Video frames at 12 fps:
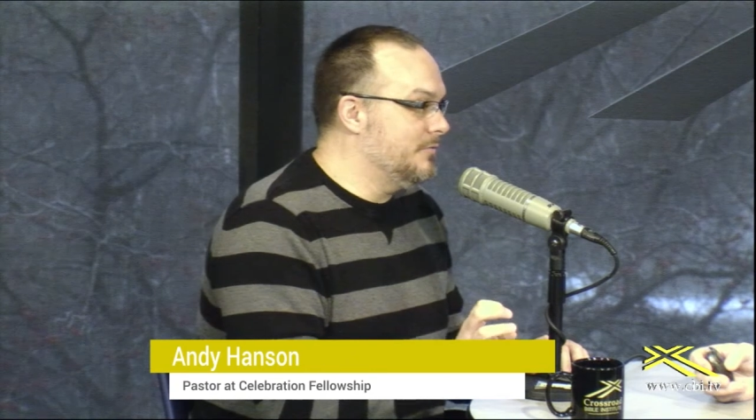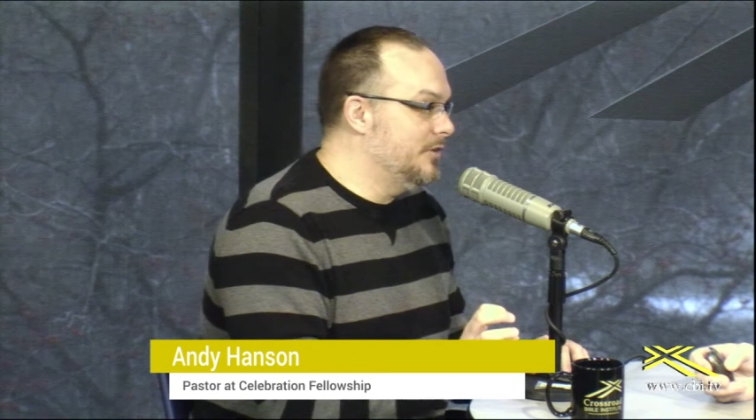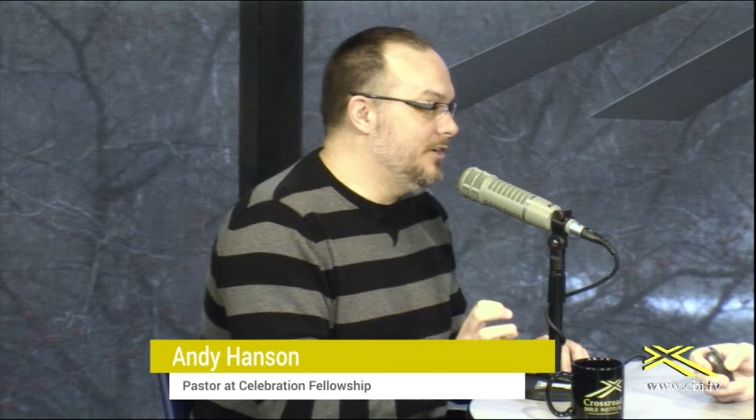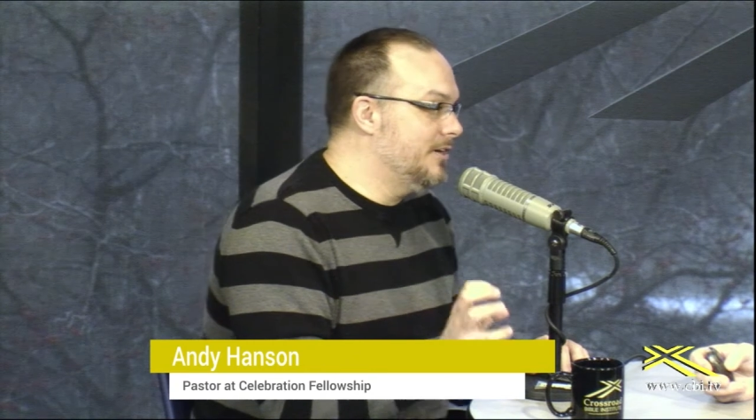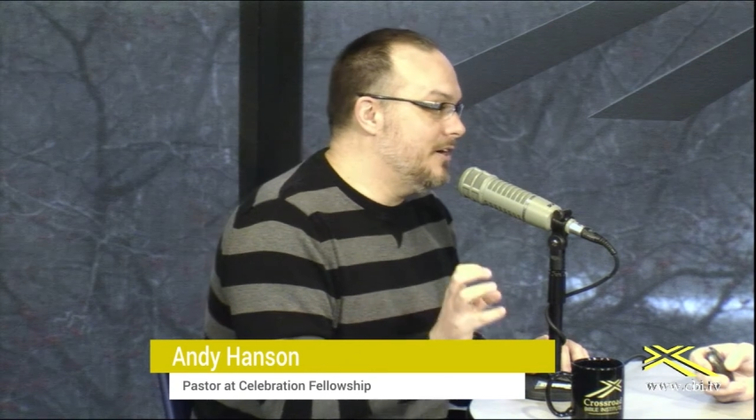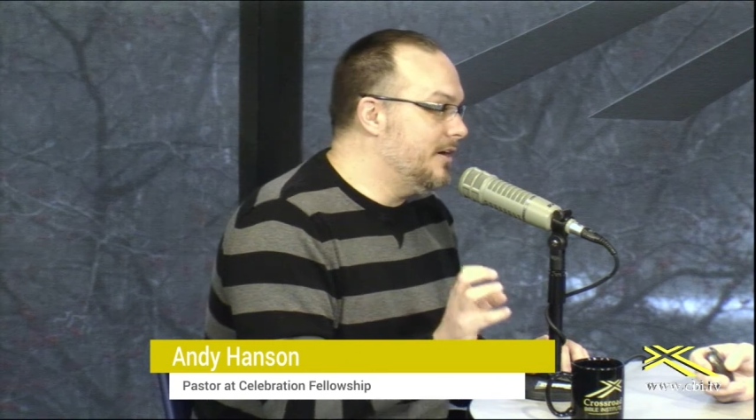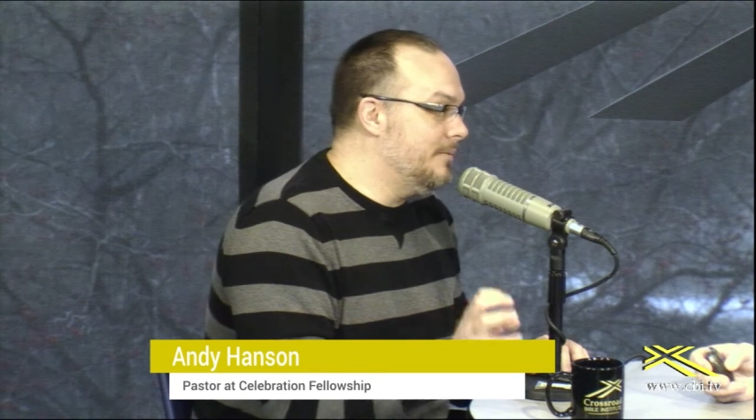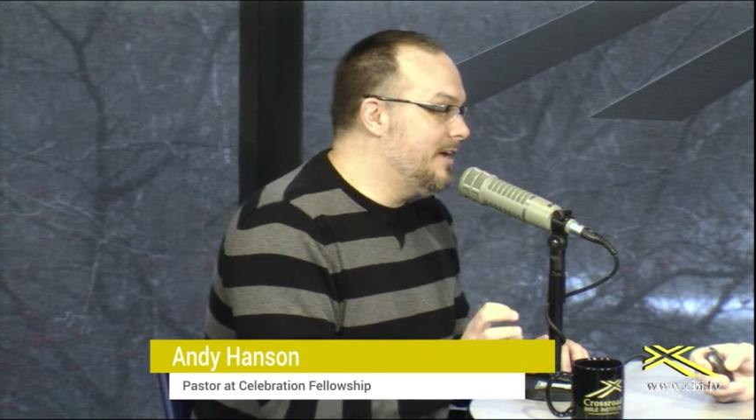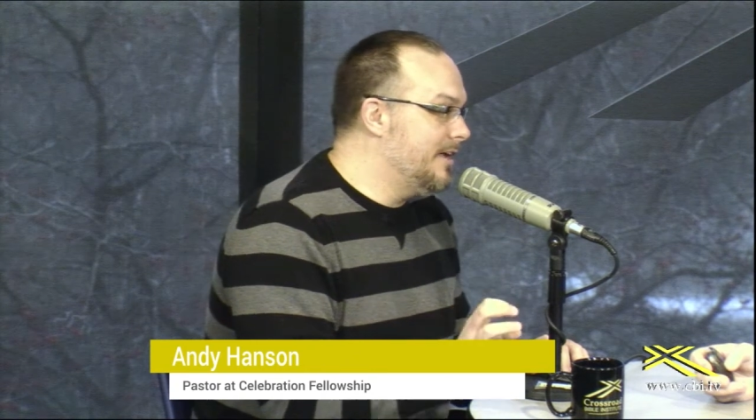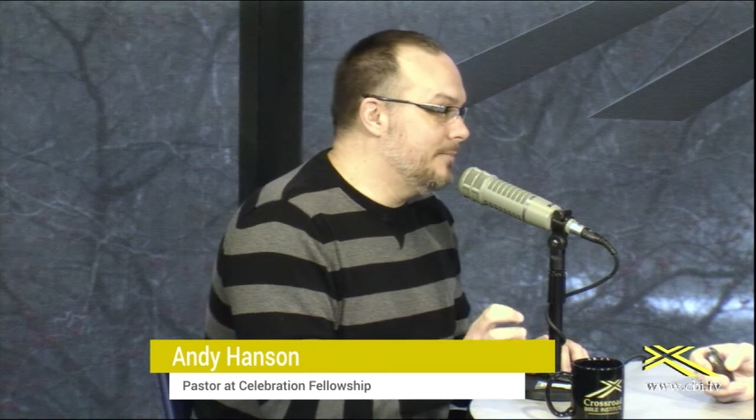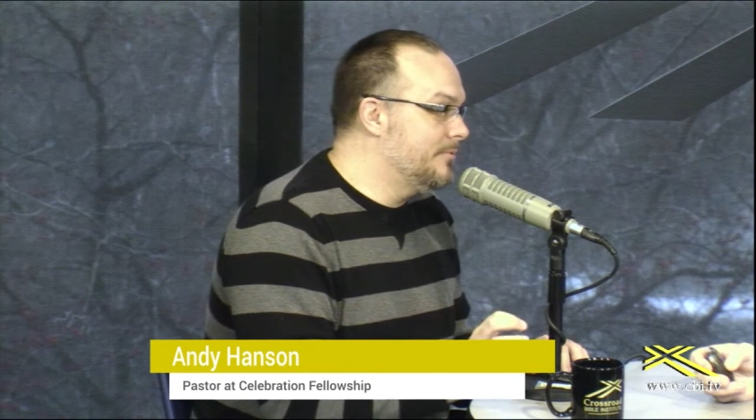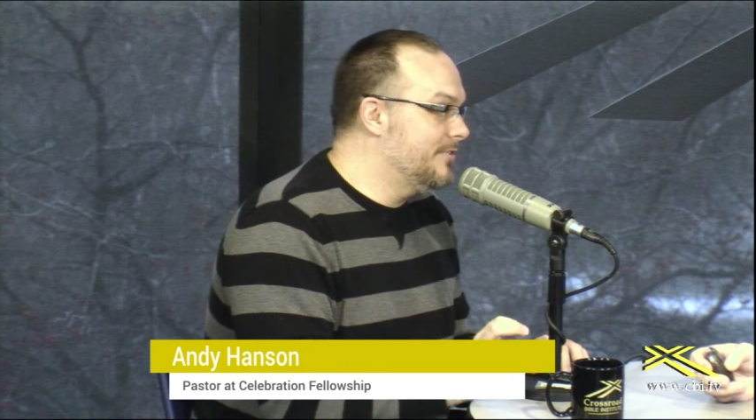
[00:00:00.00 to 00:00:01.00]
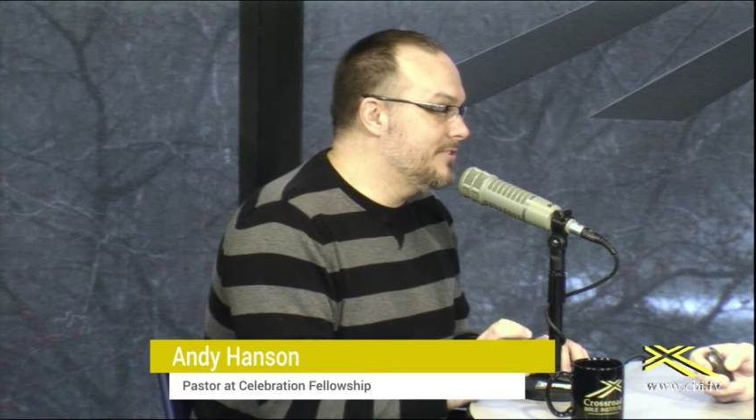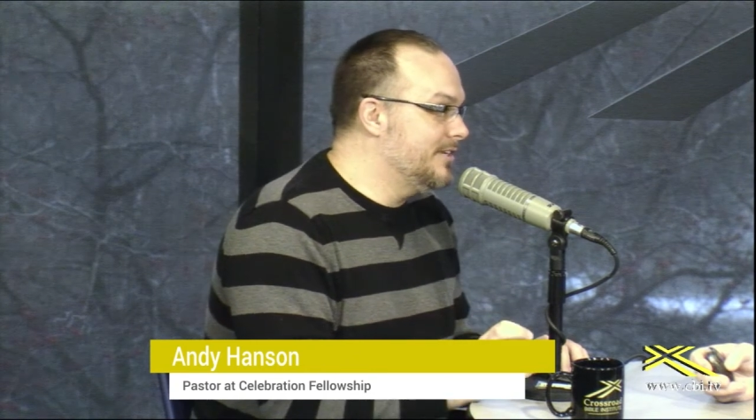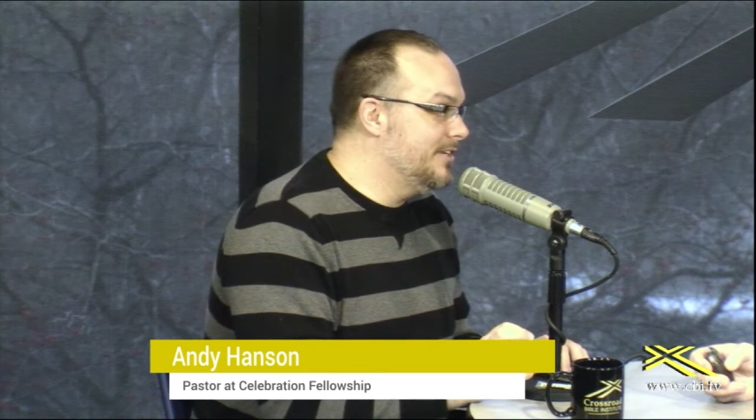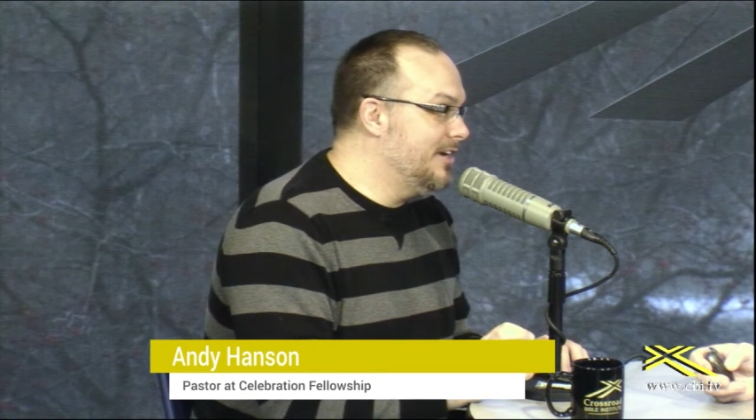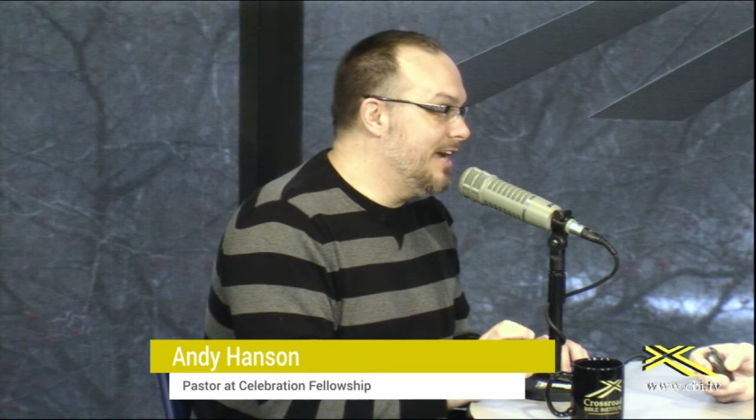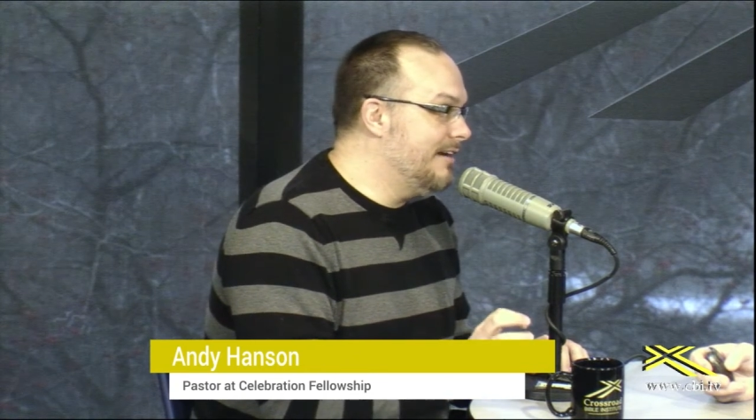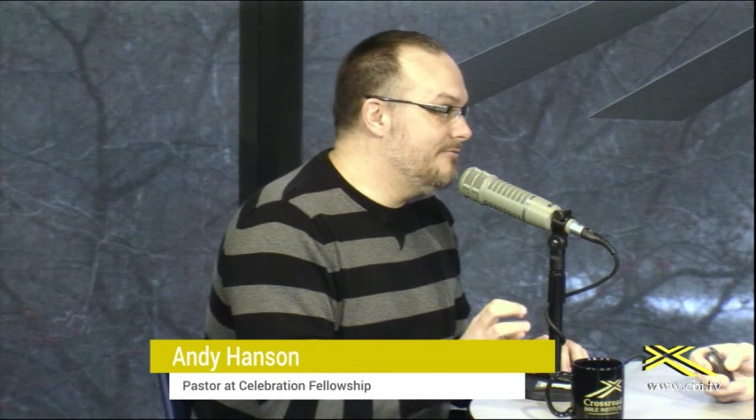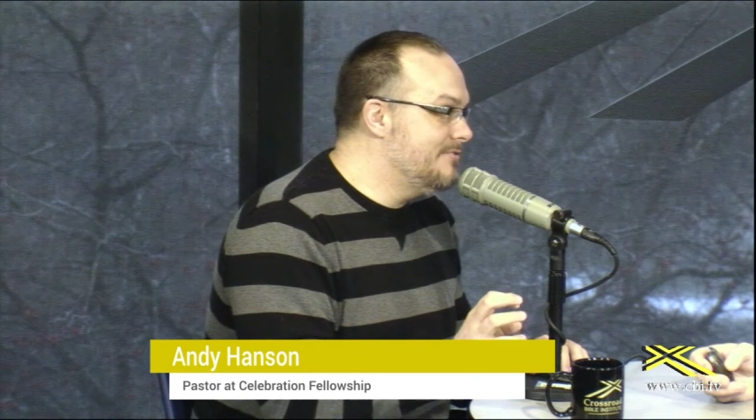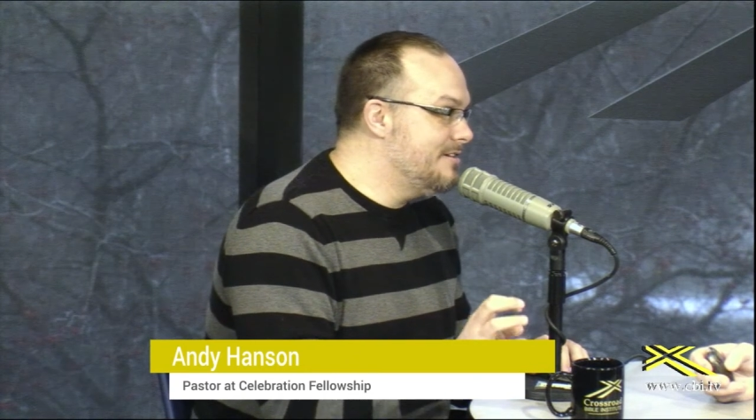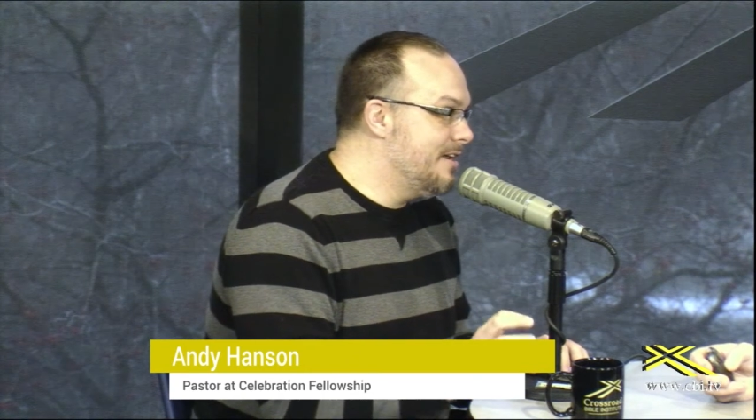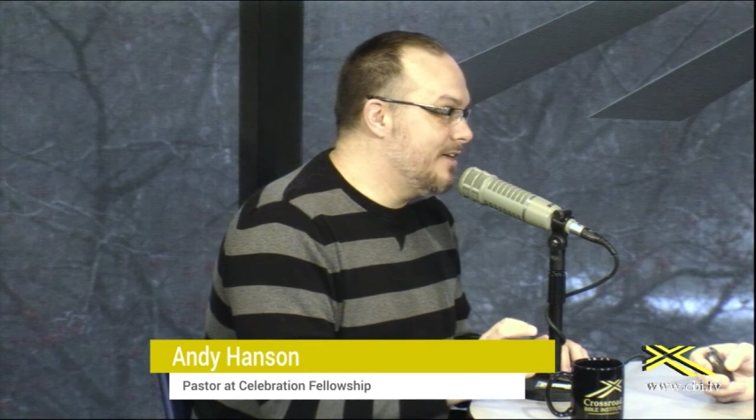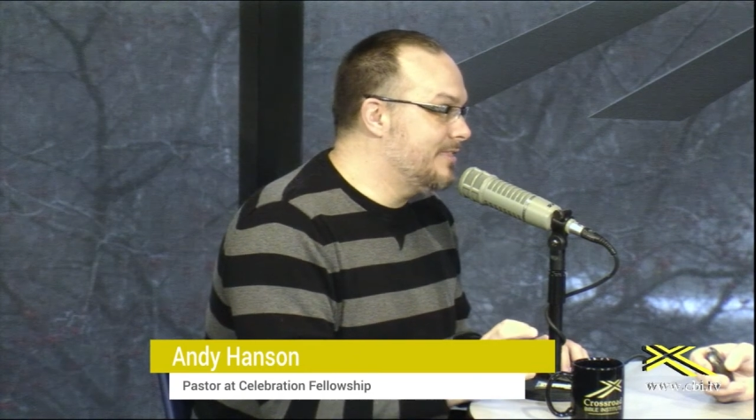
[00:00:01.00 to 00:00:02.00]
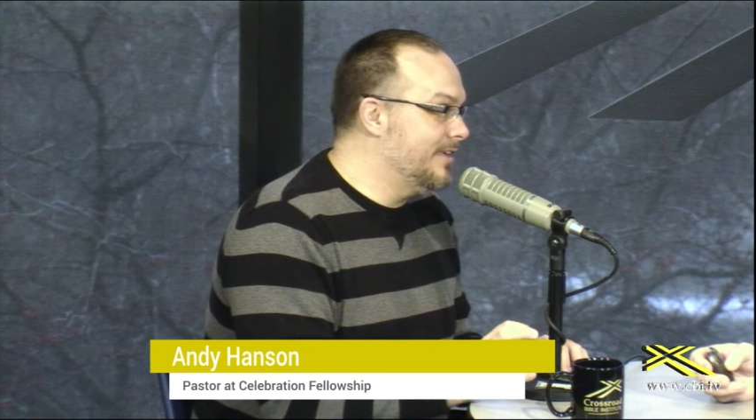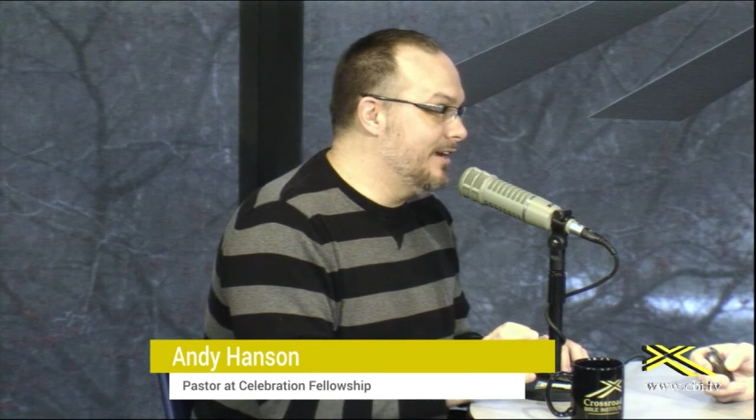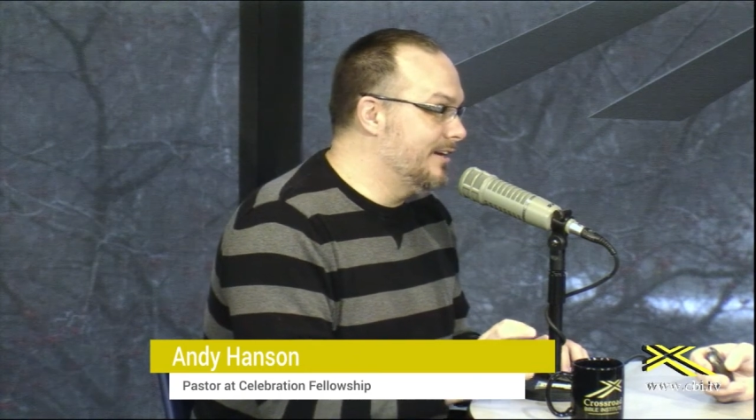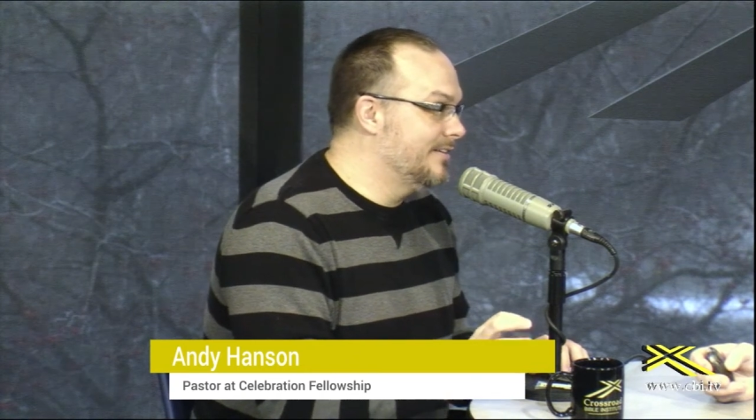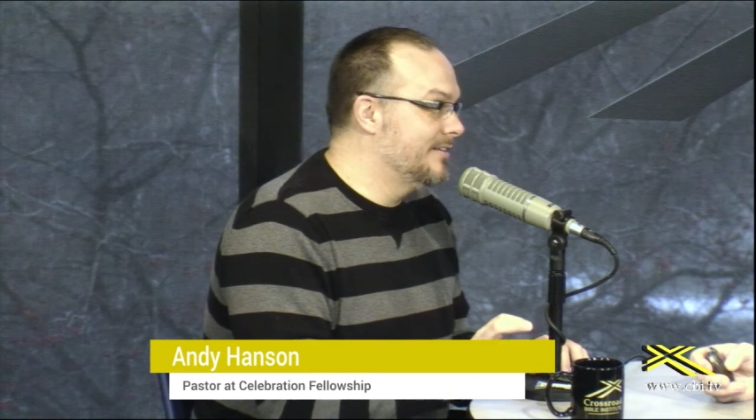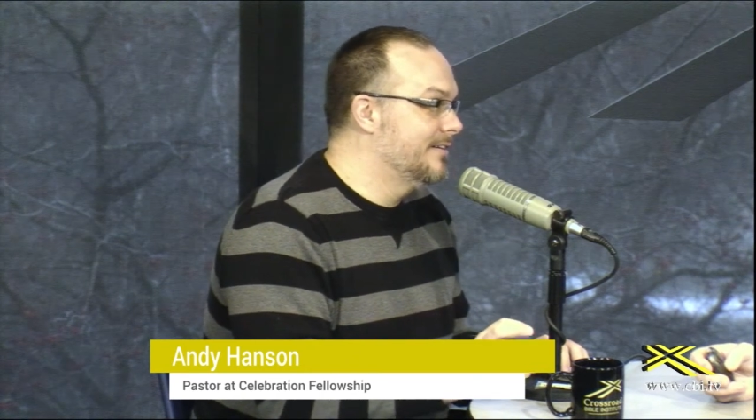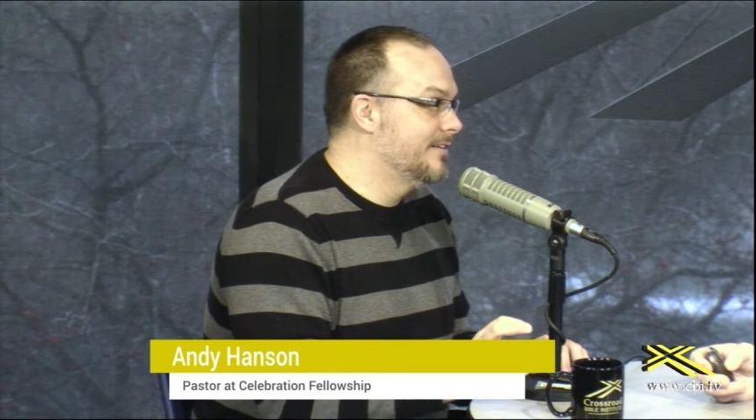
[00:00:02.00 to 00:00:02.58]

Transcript: when you come out of prison, you have nothing